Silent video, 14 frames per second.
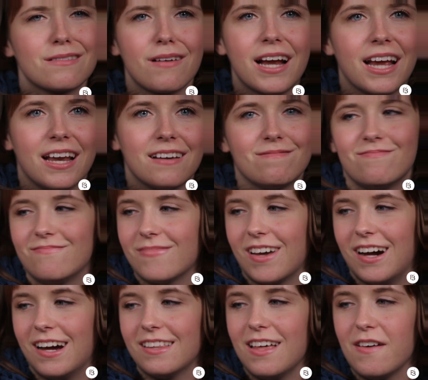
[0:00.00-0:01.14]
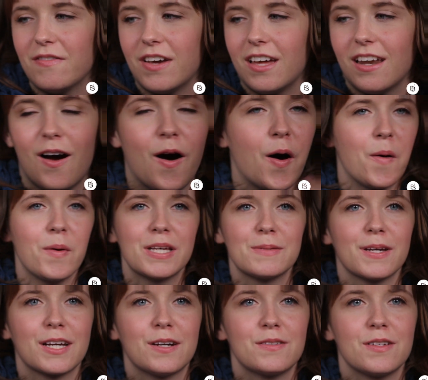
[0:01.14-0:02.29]
great. I love it. Always
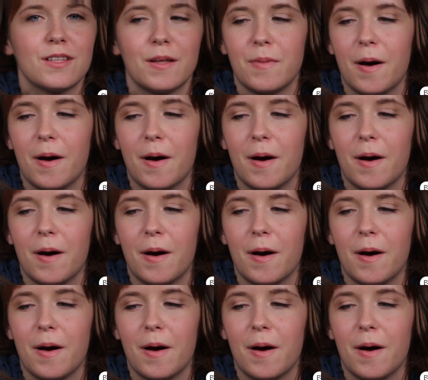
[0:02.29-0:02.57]
my go-to lip